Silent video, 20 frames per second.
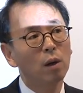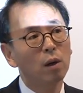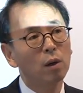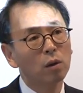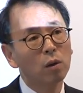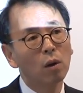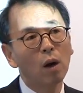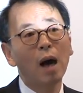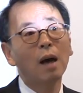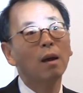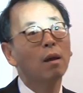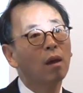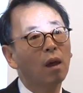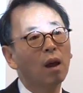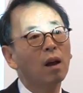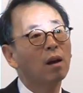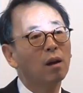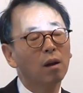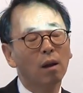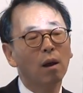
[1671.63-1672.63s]
So I
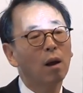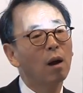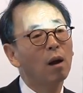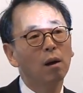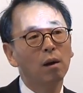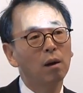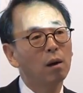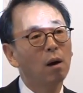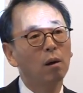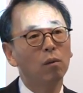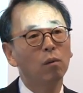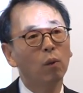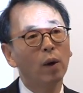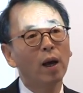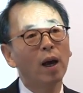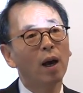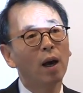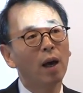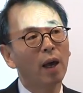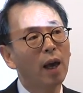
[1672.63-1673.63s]
think we
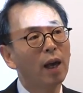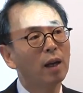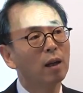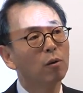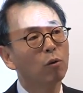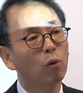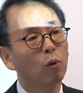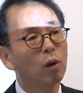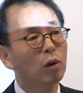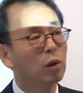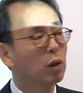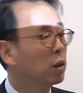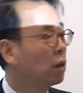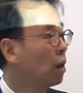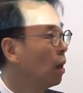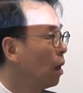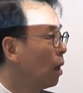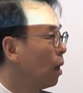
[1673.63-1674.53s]
are heading towards